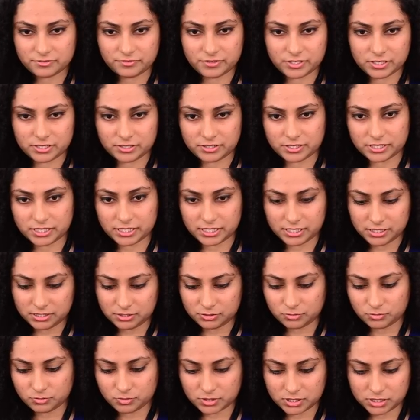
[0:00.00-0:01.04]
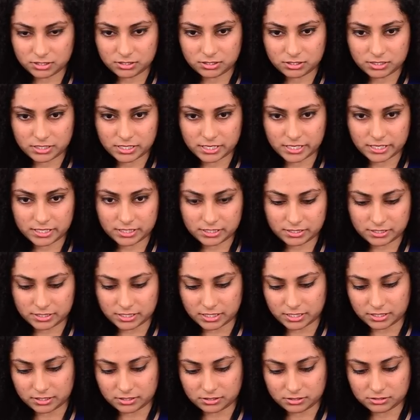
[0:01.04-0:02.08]
we'll write one head
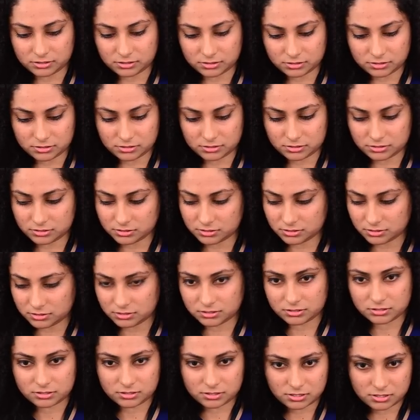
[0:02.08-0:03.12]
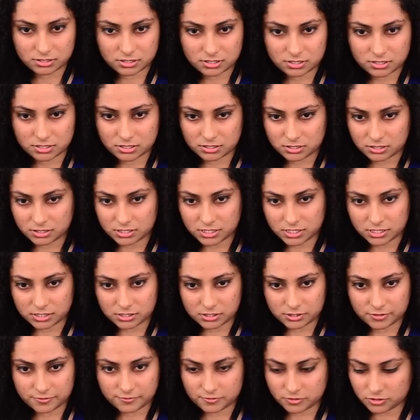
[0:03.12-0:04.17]
tag that
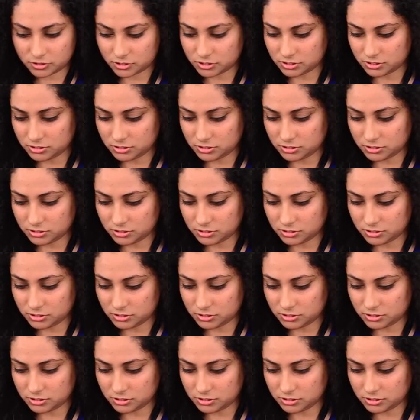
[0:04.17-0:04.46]
is for